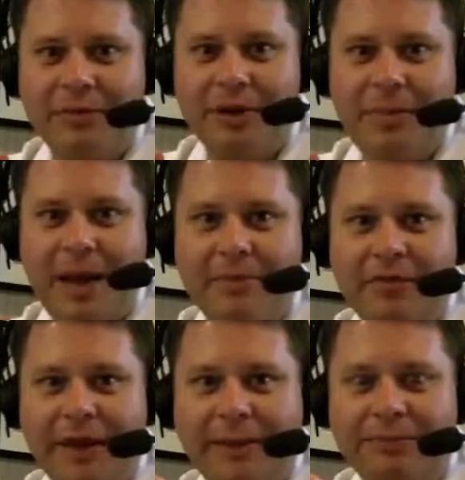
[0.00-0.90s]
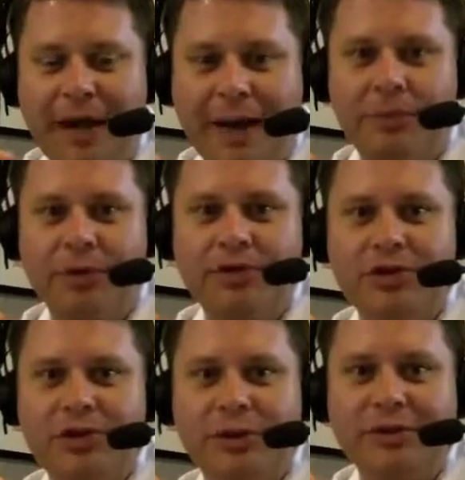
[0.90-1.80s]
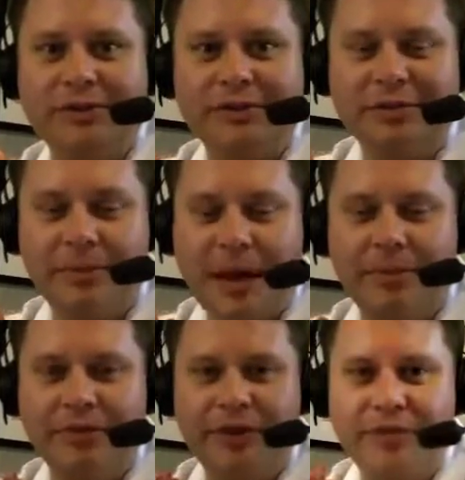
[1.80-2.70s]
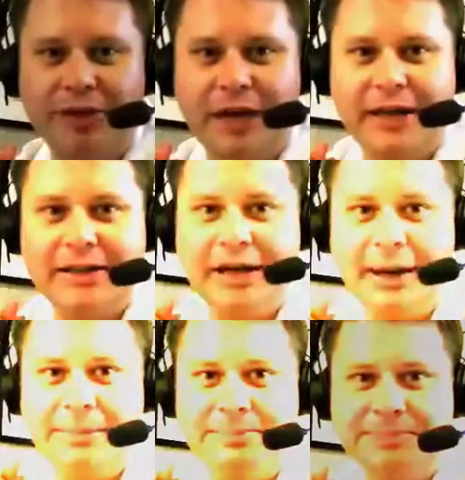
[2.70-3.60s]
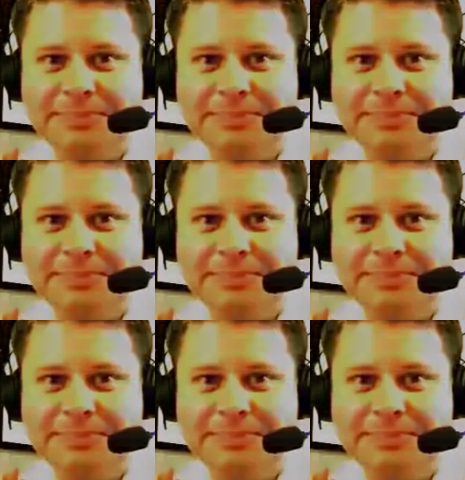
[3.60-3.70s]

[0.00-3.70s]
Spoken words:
if you're a Bama fan. I'm Chris Stewart for BamaFever.com.